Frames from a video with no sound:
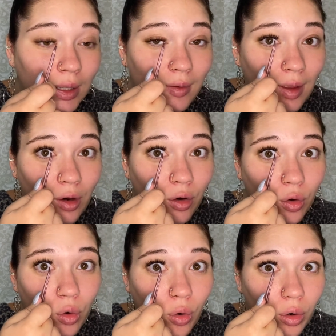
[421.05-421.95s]
this inner
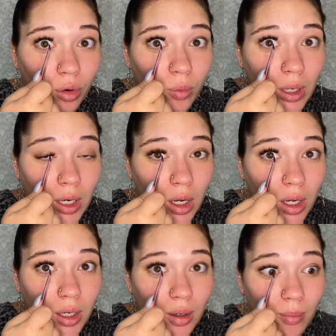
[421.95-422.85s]
corner one
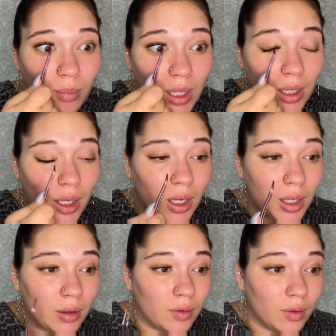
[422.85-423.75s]
on
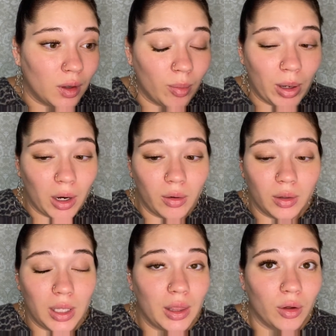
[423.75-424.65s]
because
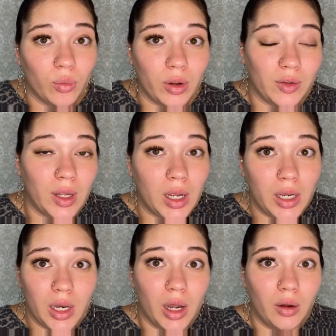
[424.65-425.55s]
apparently there wasn't
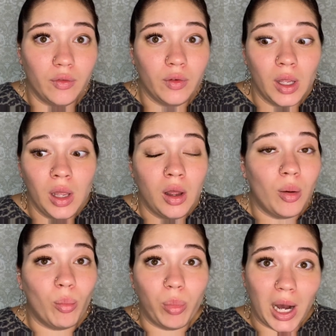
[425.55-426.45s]
enough
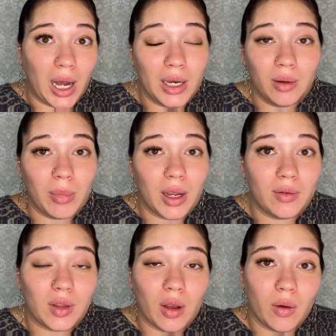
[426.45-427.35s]
bond
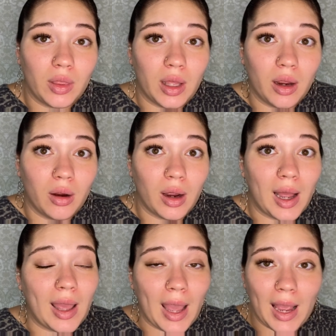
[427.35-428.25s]
mascara there. I
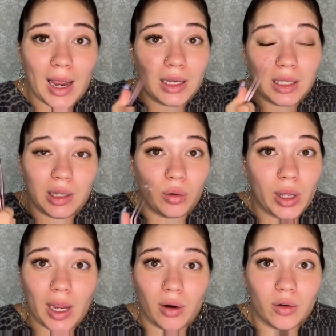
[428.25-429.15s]
had little
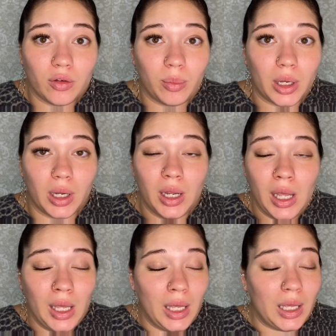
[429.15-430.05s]
hairs, but
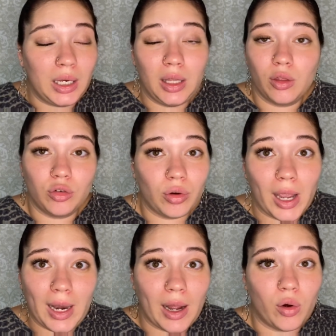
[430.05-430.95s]
it either
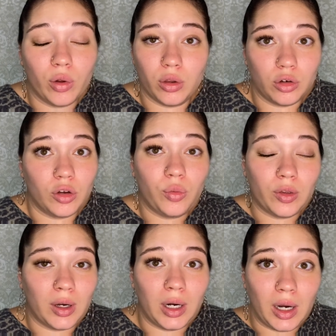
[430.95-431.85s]
dried out or there just
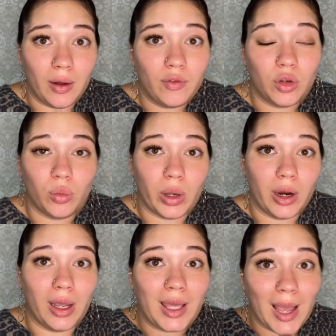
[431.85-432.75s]
wasn't enough to where
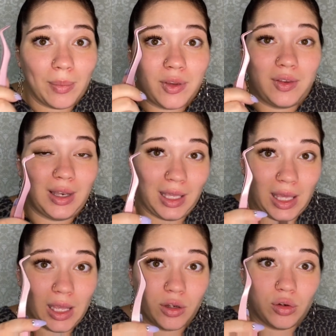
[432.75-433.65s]
it kept
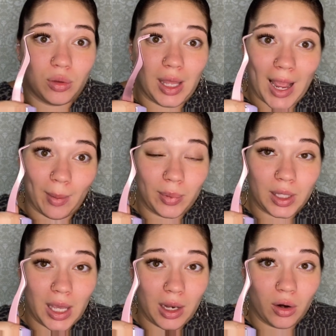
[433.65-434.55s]
sticking to the
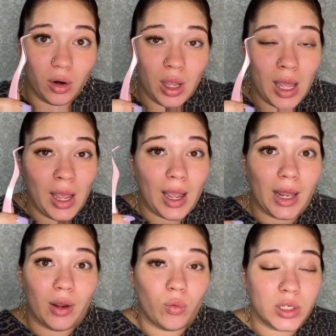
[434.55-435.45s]
applicator
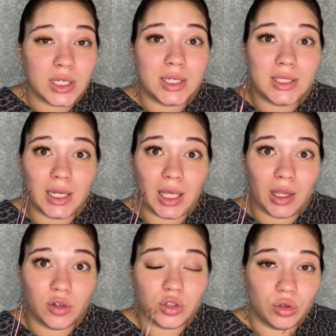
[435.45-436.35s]
and it wasn't
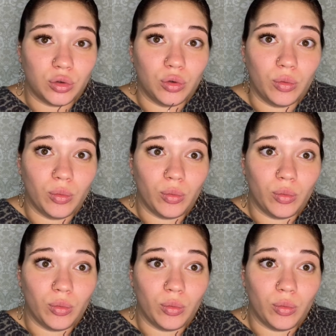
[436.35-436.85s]
sticking to